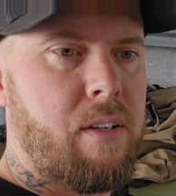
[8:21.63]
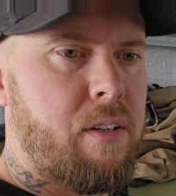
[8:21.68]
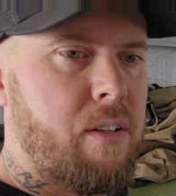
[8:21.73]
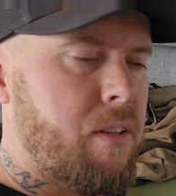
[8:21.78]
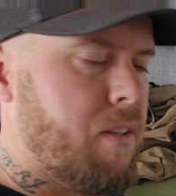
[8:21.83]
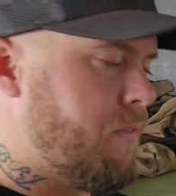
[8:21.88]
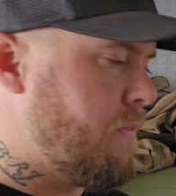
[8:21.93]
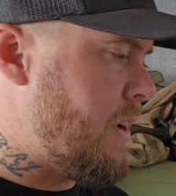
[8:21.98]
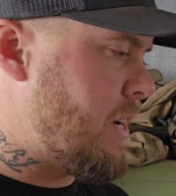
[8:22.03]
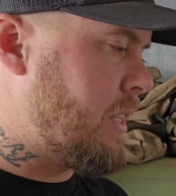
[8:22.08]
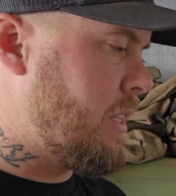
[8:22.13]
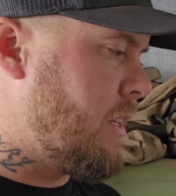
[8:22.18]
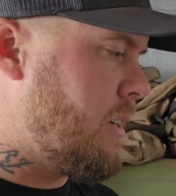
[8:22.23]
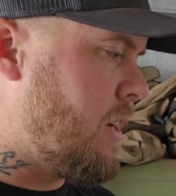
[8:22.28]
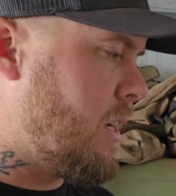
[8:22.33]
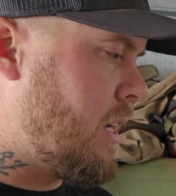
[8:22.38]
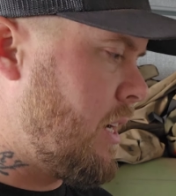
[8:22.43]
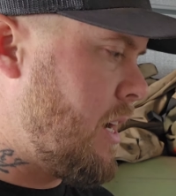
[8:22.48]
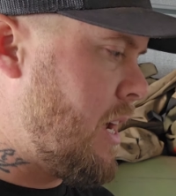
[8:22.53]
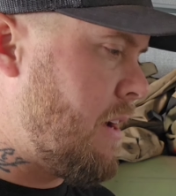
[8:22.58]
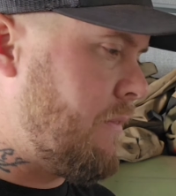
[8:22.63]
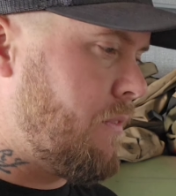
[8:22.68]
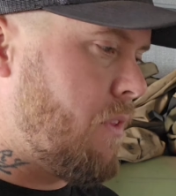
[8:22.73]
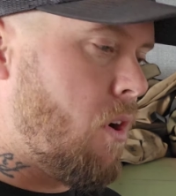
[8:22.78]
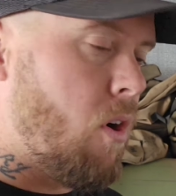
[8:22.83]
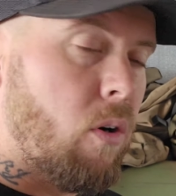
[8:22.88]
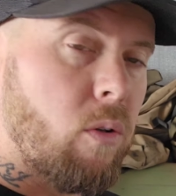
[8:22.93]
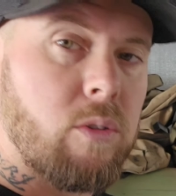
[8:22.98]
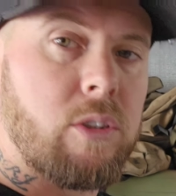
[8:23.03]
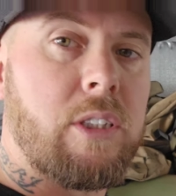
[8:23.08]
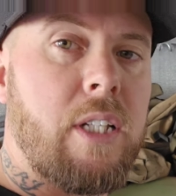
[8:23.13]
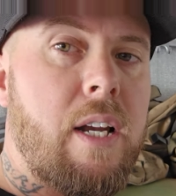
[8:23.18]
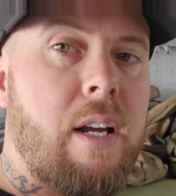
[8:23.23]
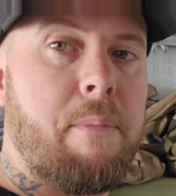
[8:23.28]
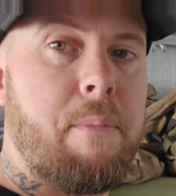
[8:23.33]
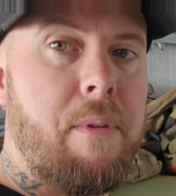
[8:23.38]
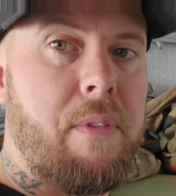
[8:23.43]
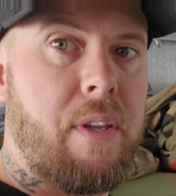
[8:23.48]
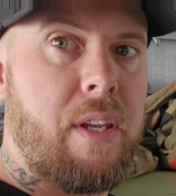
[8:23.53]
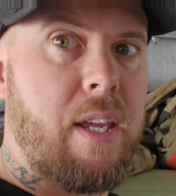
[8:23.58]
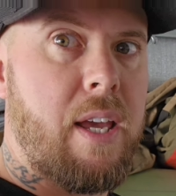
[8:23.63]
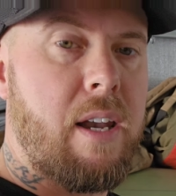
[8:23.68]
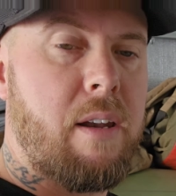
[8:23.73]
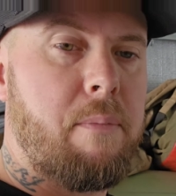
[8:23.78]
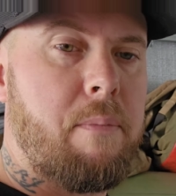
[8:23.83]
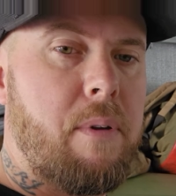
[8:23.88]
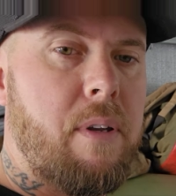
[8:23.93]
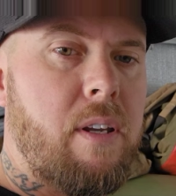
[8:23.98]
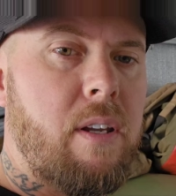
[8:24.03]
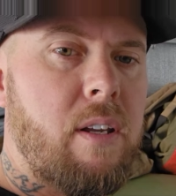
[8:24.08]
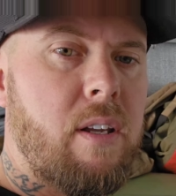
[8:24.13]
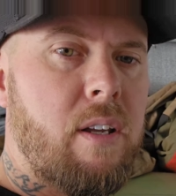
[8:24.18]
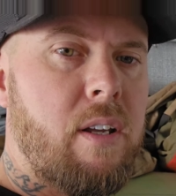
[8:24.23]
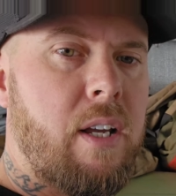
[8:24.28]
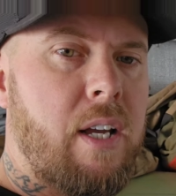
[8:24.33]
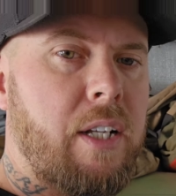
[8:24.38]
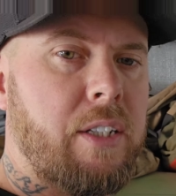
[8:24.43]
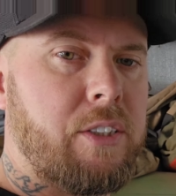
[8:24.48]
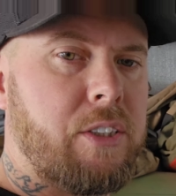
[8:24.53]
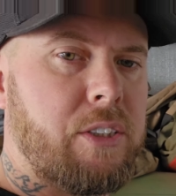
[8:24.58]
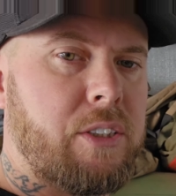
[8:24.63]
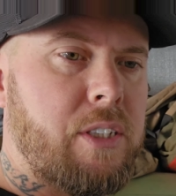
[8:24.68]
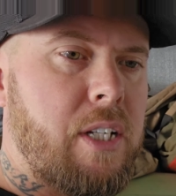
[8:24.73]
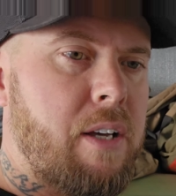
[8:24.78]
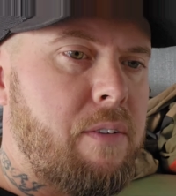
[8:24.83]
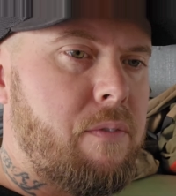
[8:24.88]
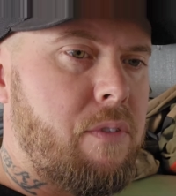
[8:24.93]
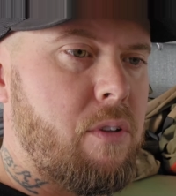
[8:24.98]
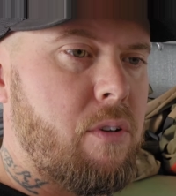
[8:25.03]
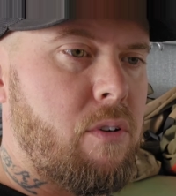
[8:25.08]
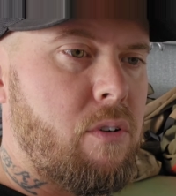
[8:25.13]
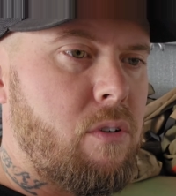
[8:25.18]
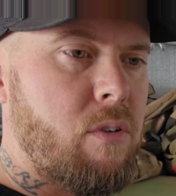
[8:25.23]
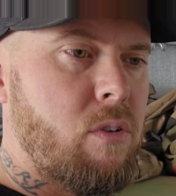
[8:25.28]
The fact that I can have the whole setup in the canopy and just have the